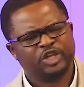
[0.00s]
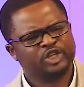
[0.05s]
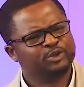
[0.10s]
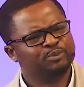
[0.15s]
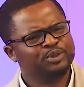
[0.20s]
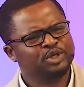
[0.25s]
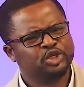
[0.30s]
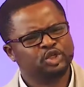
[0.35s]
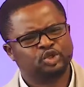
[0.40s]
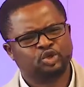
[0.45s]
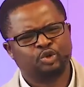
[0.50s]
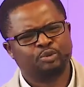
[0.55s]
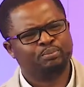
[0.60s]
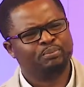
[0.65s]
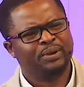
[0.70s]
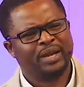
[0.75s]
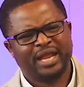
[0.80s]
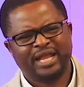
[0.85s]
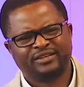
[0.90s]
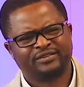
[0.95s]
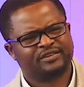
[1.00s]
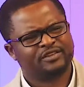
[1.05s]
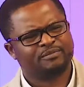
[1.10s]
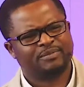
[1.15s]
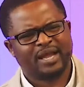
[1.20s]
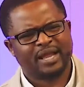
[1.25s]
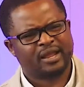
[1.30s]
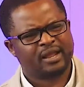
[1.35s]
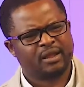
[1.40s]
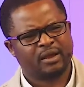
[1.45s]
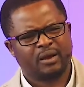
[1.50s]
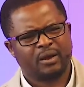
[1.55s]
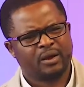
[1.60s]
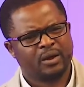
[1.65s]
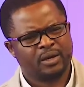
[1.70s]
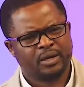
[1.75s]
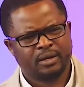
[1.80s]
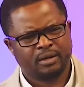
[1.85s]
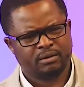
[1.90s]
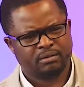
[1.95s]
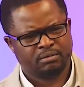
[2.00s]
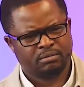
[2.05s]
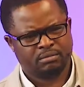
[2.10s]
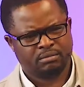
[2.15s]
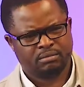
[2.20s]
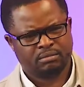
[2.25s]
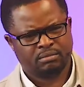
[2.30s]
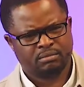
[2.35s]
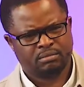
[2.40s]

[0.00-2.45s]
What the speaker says: who has been so blessed by God.